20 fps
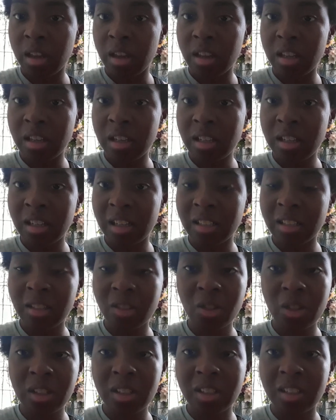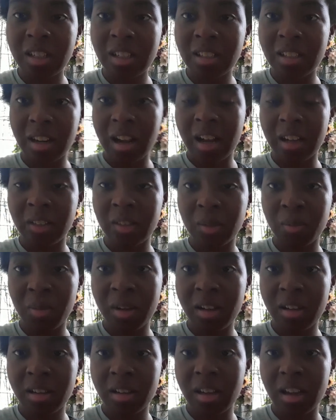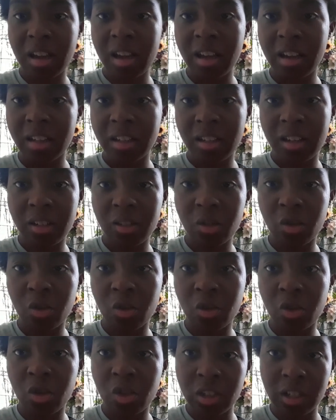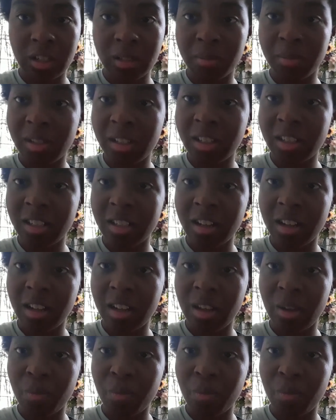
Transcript: he essentially just takes an ice pick and jams it